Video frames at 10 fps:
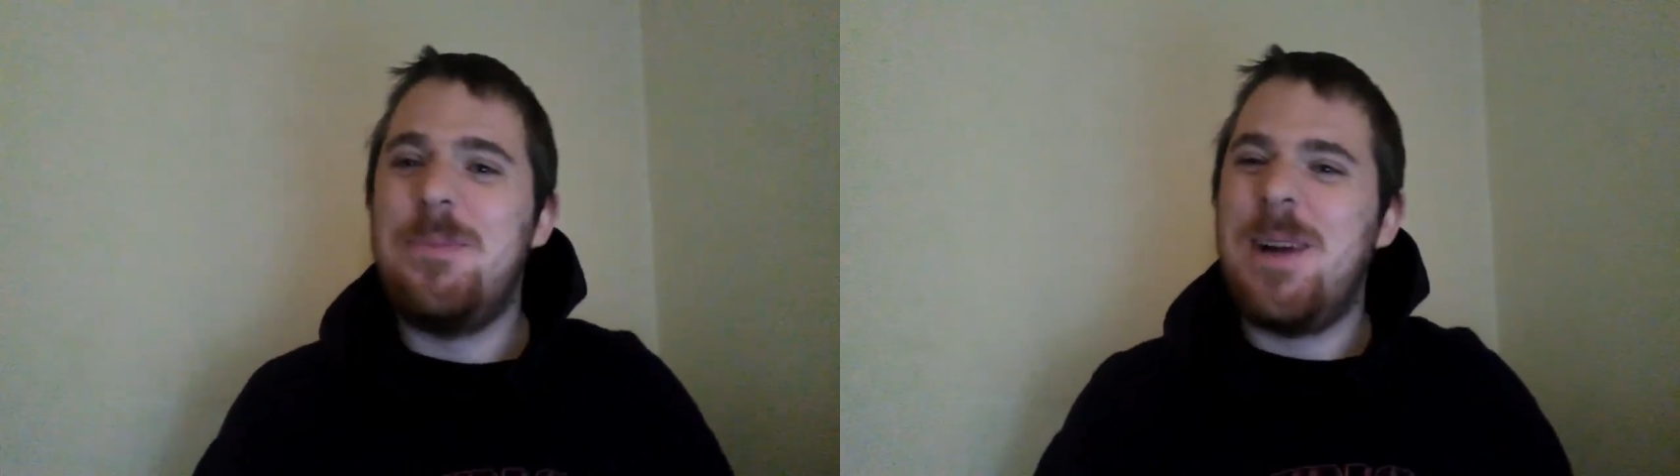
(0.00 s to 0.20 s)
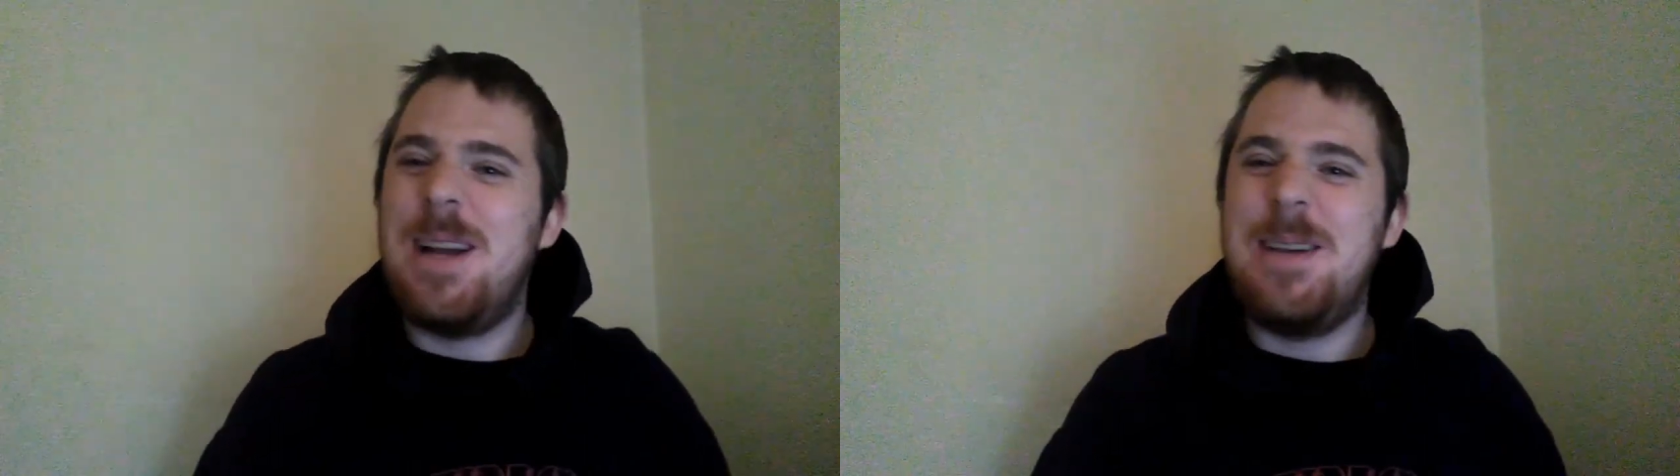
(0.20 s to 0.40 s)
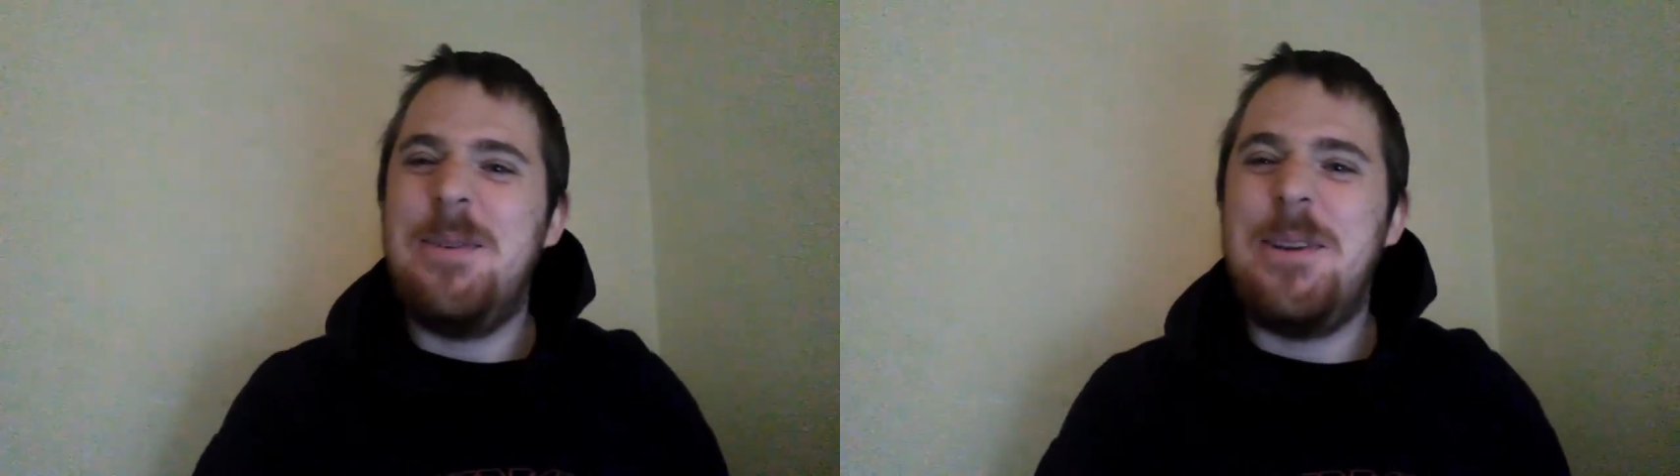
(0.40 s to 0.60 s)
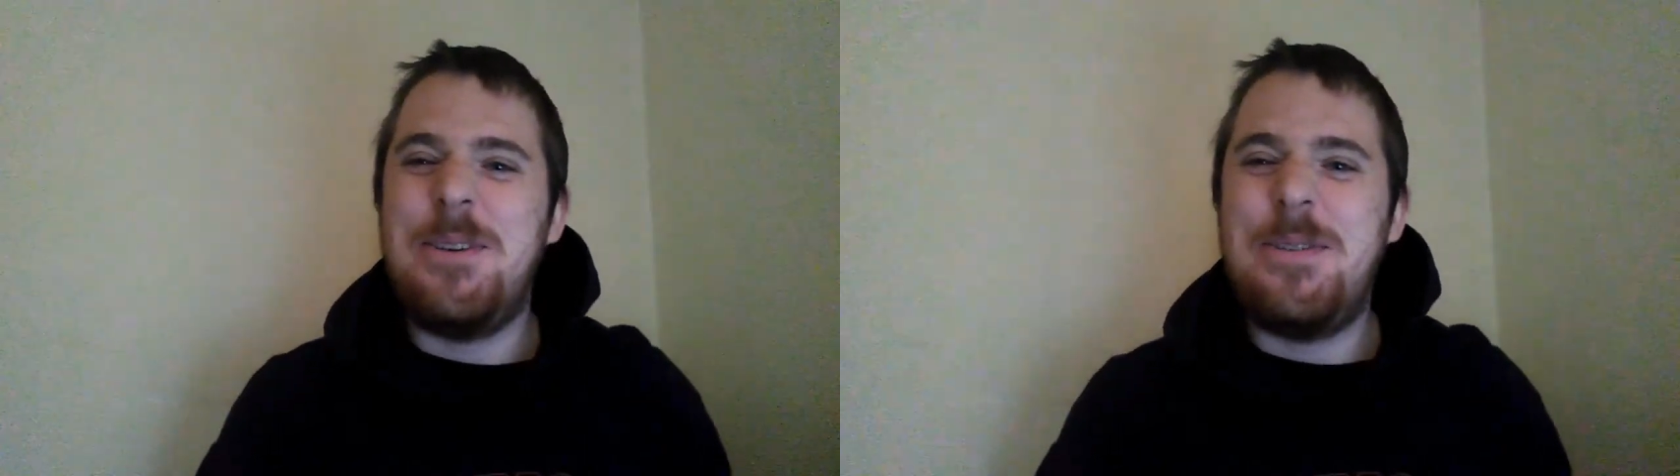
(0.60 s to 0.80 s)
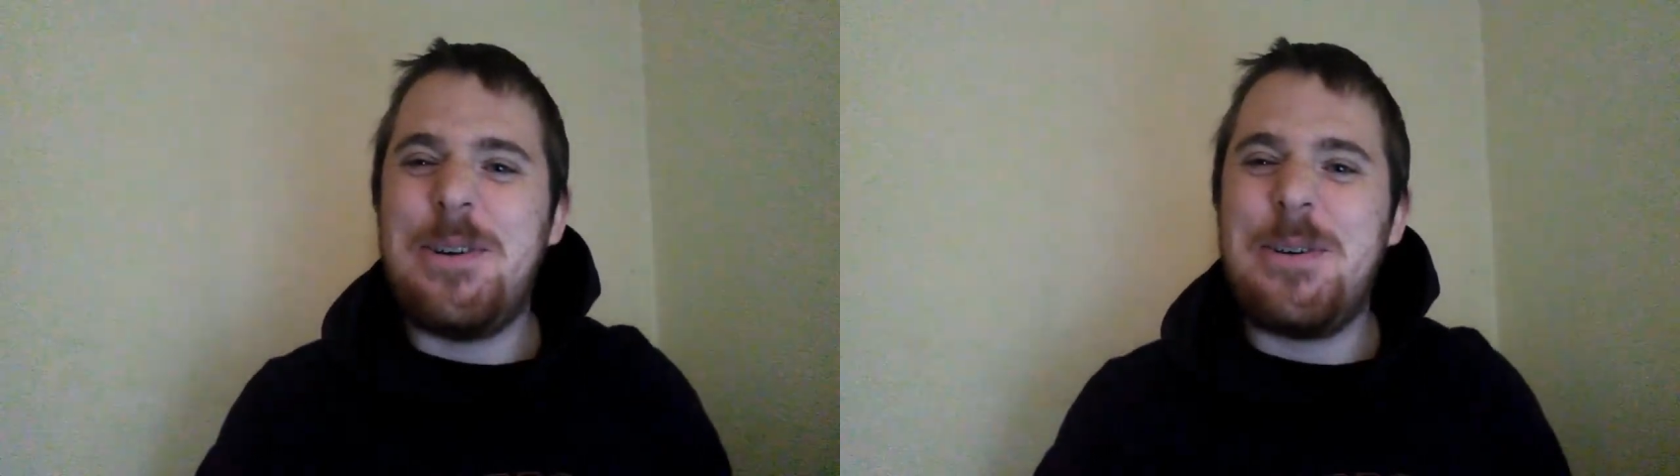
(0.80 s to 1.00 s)
Brian what the
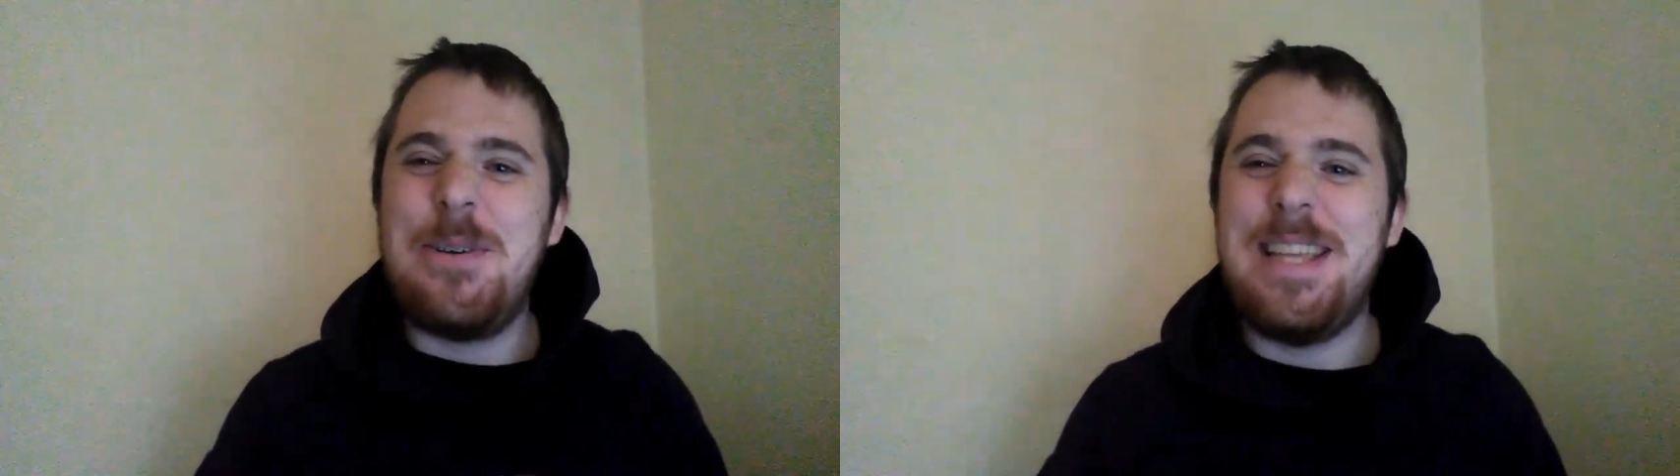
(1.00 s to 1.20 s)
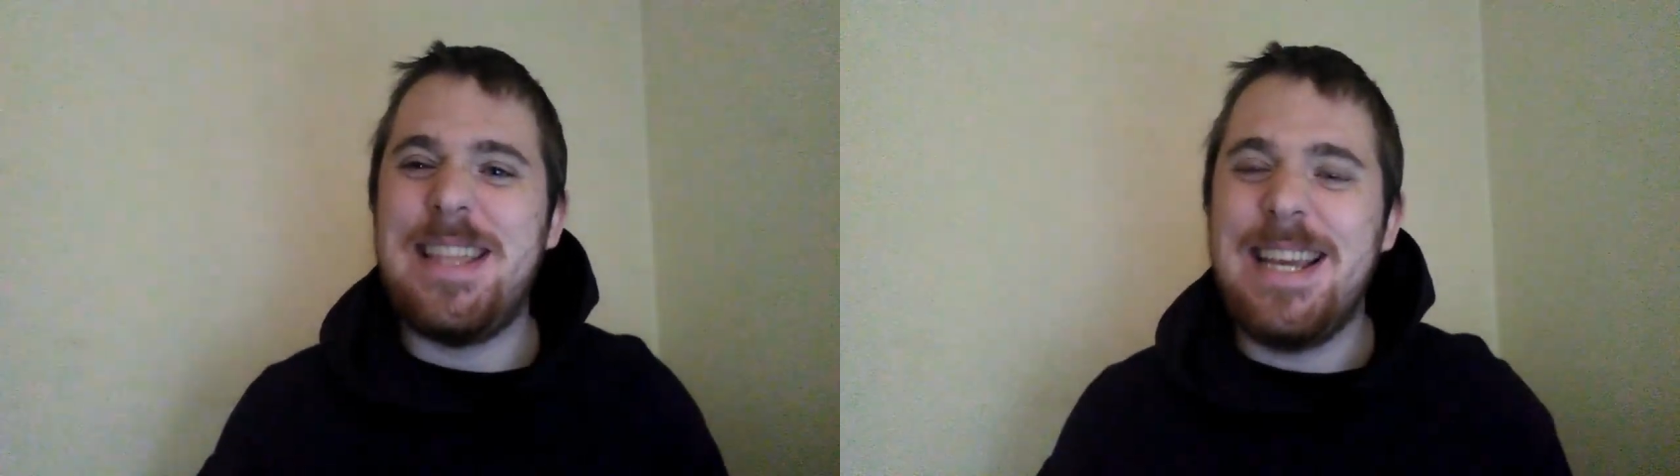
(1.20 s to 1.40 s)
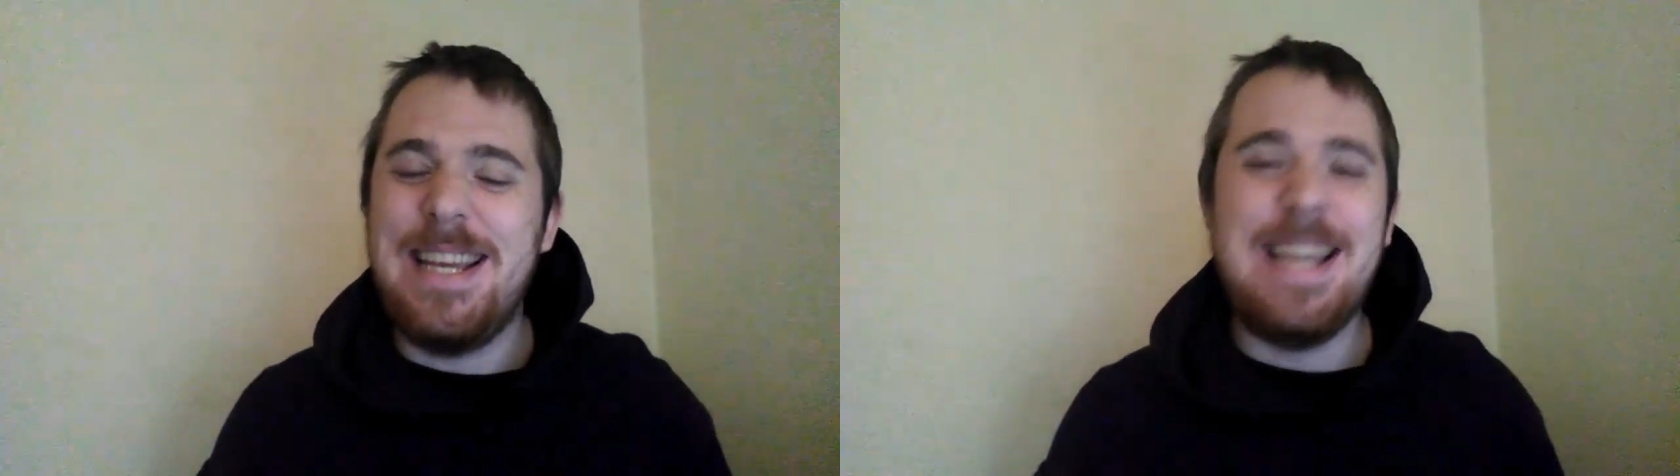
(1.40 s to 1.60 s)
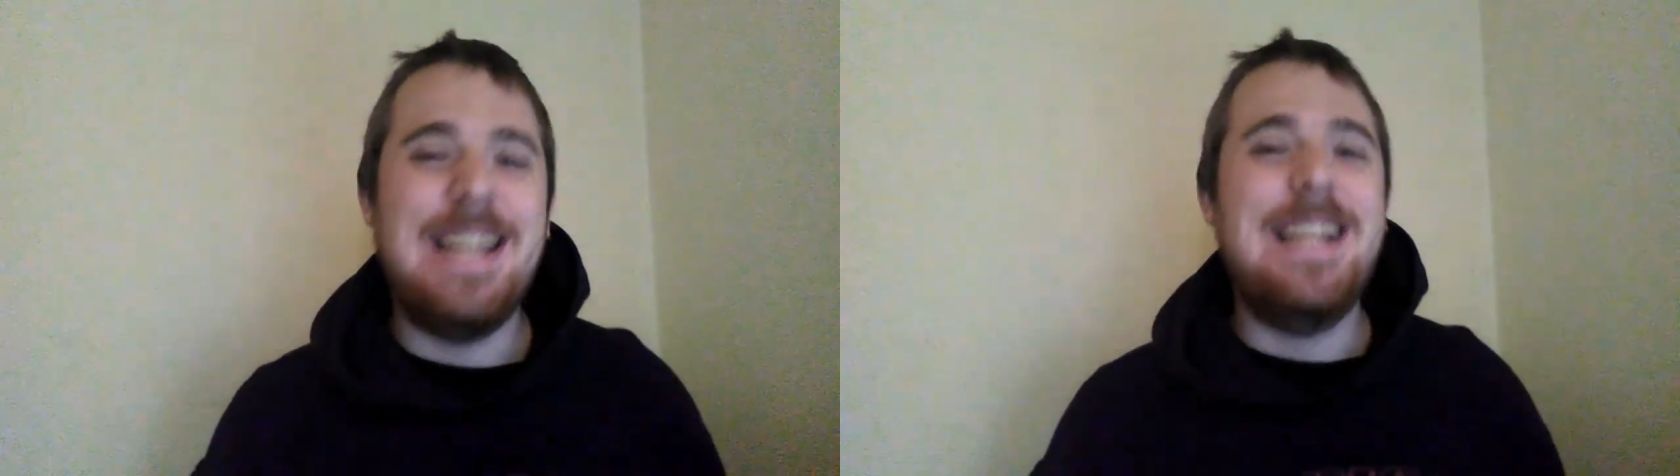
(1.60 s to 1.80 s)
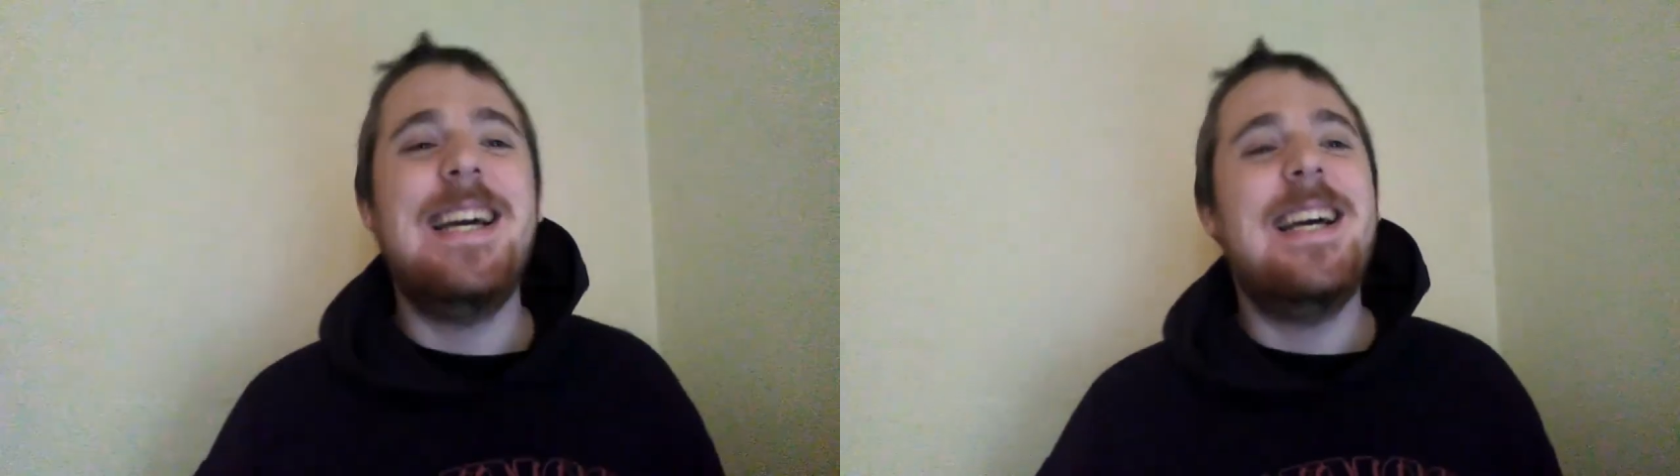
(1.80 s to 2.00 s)
fuck were you
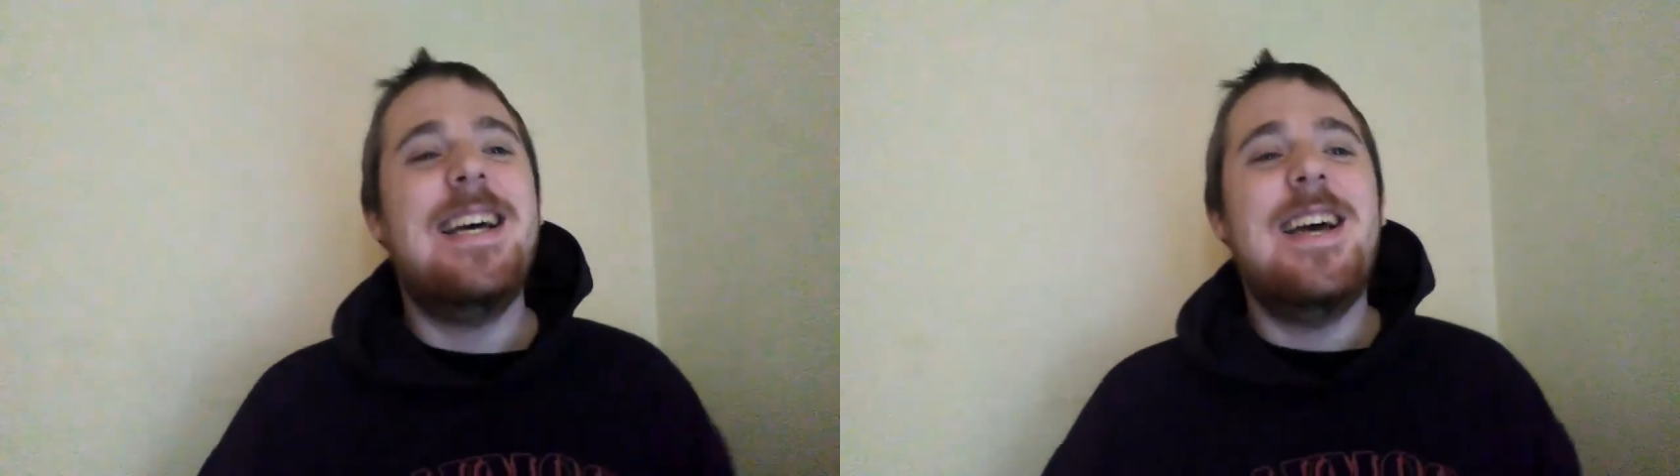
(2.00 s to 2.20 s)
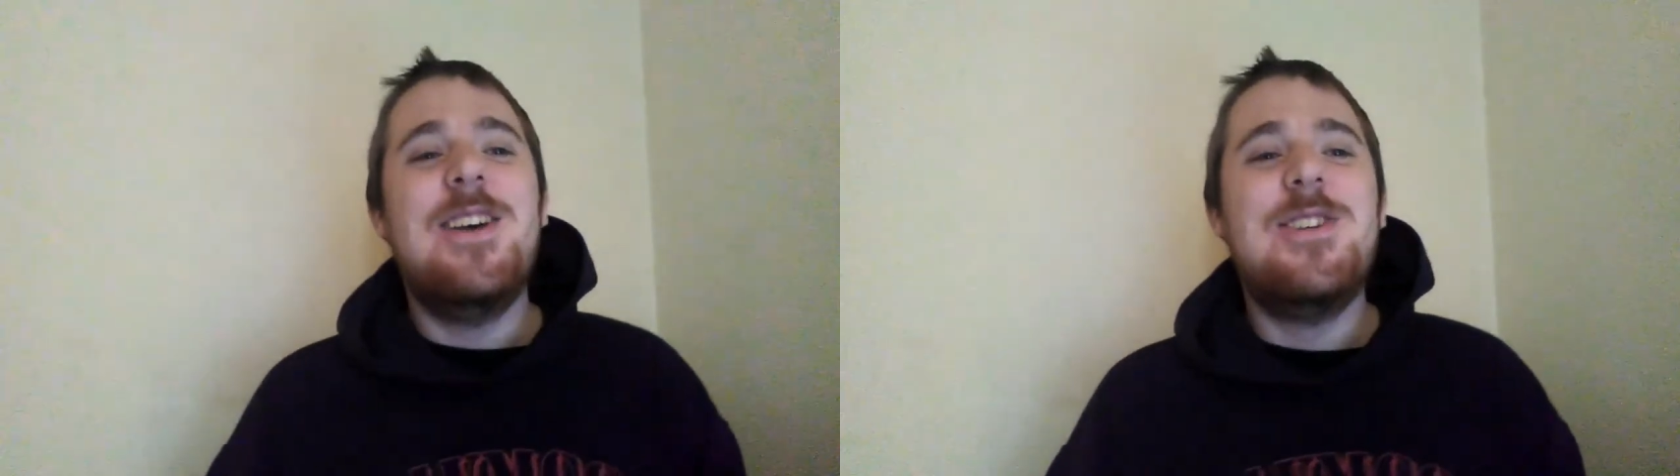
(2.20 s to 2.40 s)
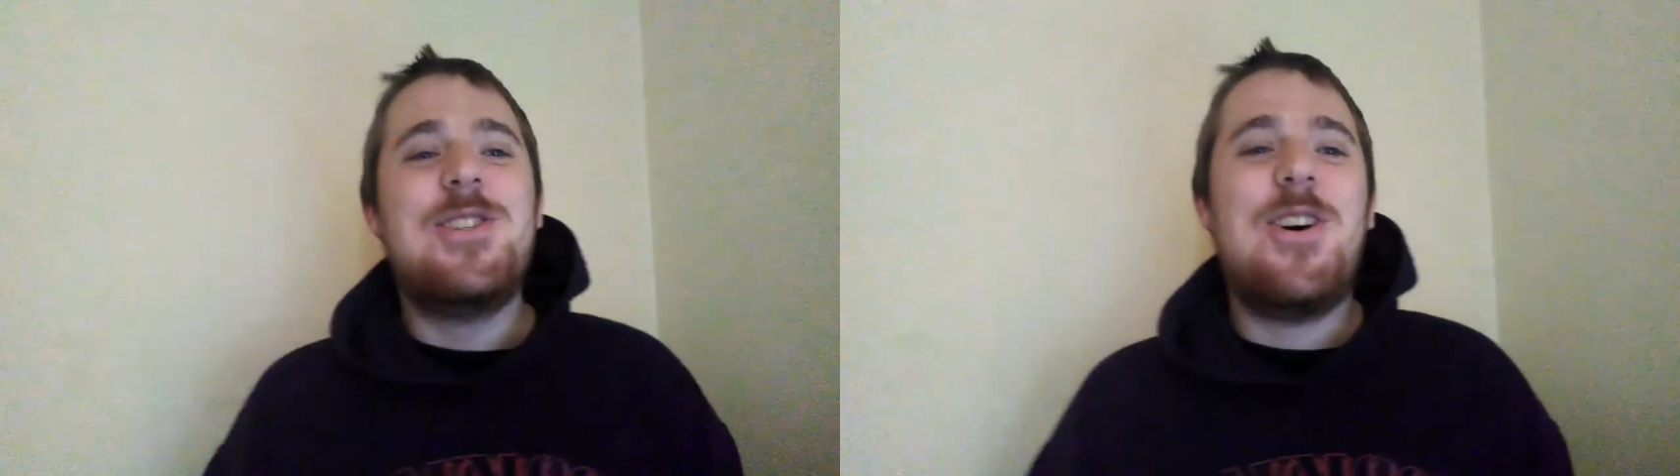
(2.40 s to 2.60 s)
thinking? So